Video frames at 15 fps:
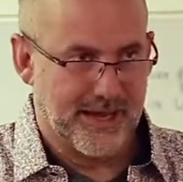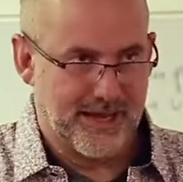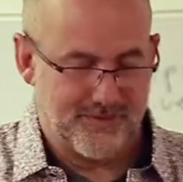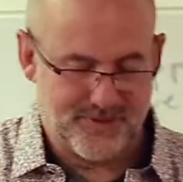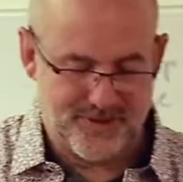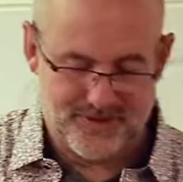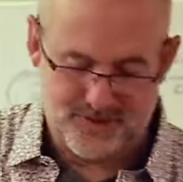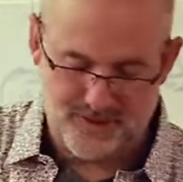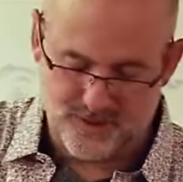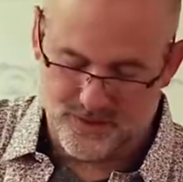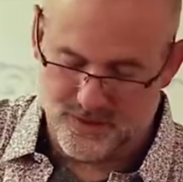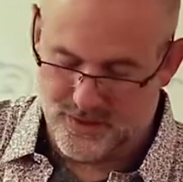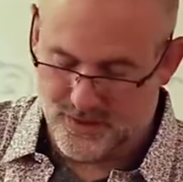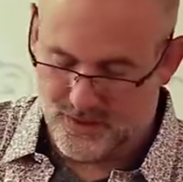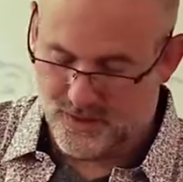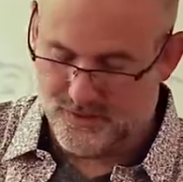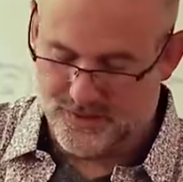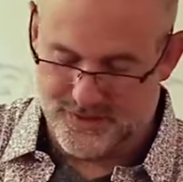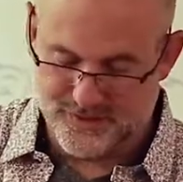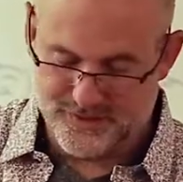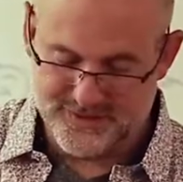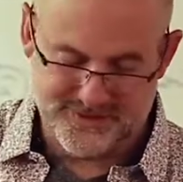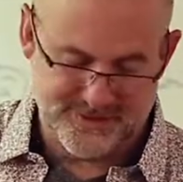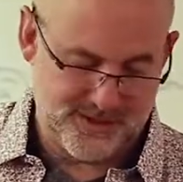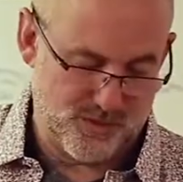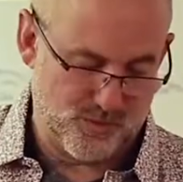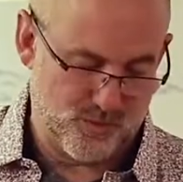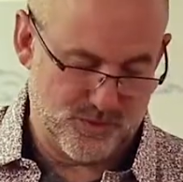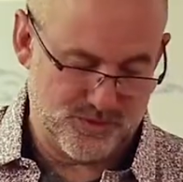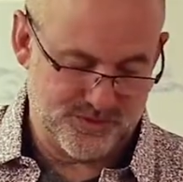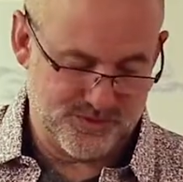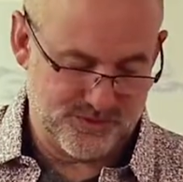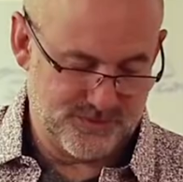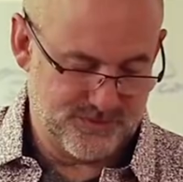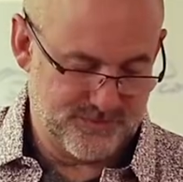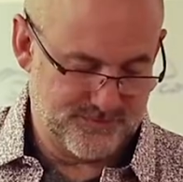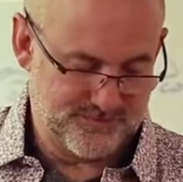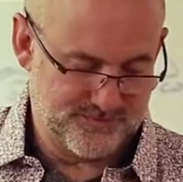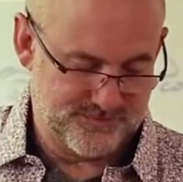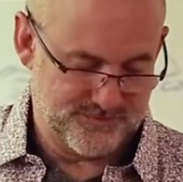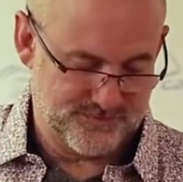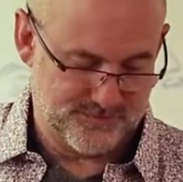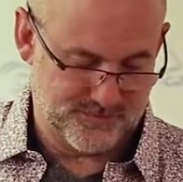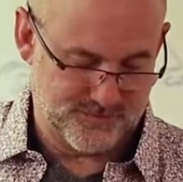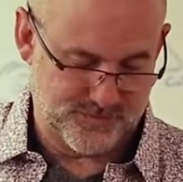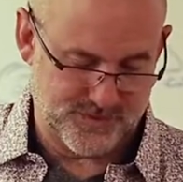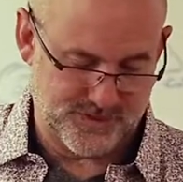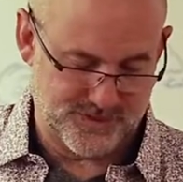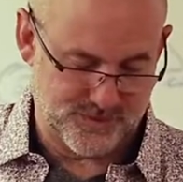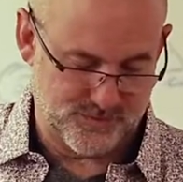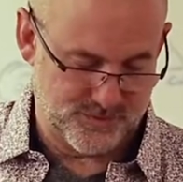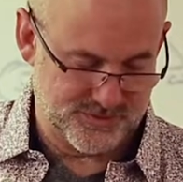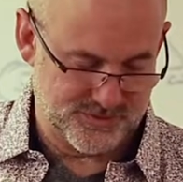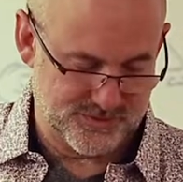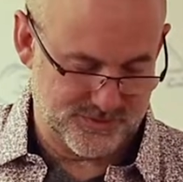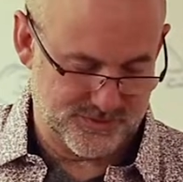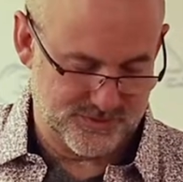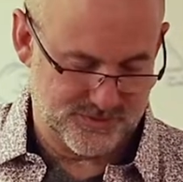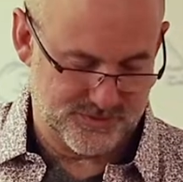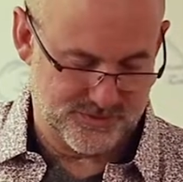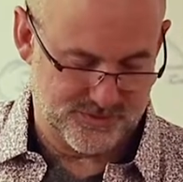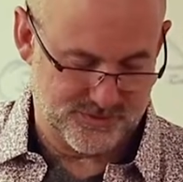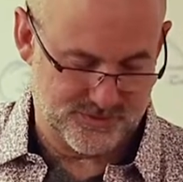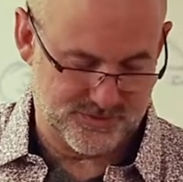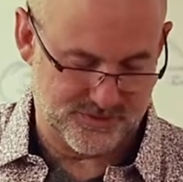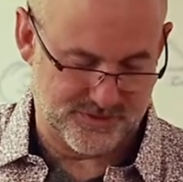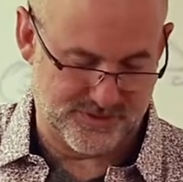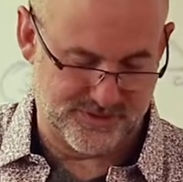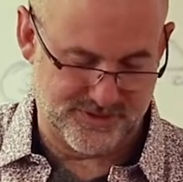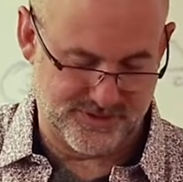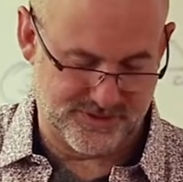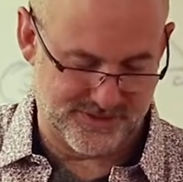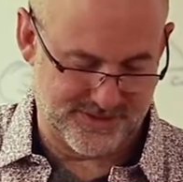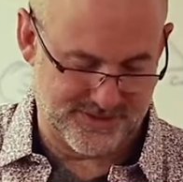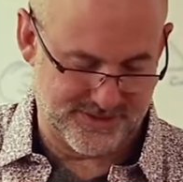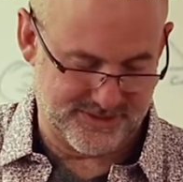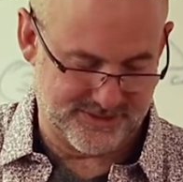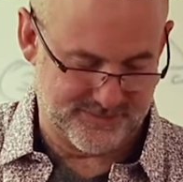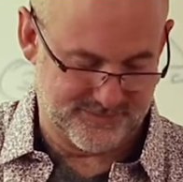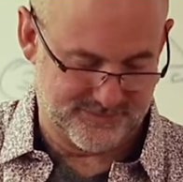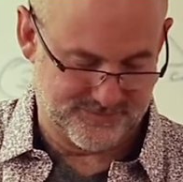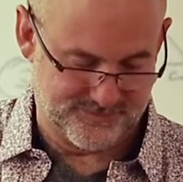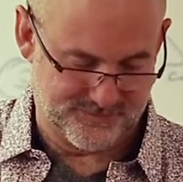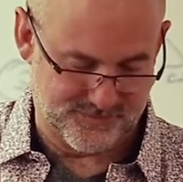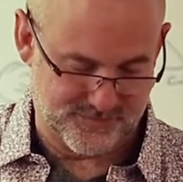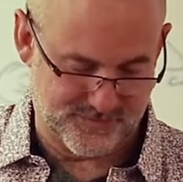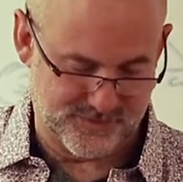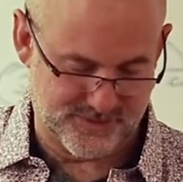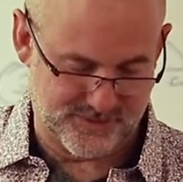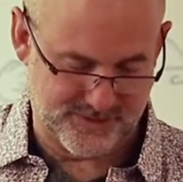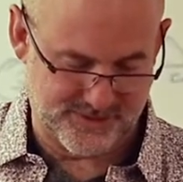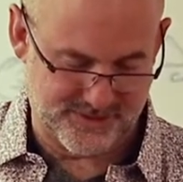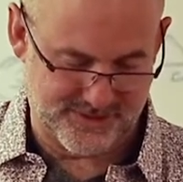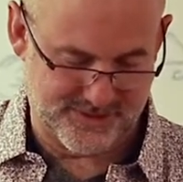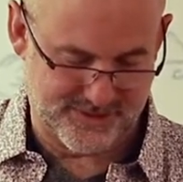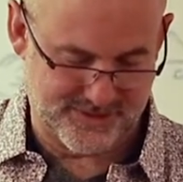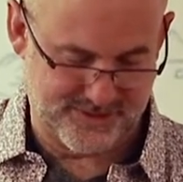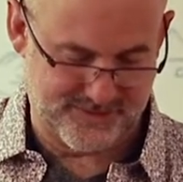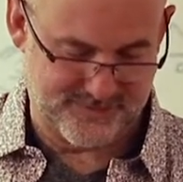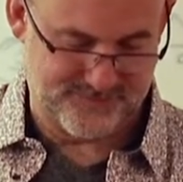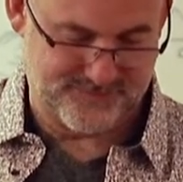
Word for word: And then I'll get you to say, I want to, I, want to. I don't want to, I, don't want to. I think I can. I think I can't.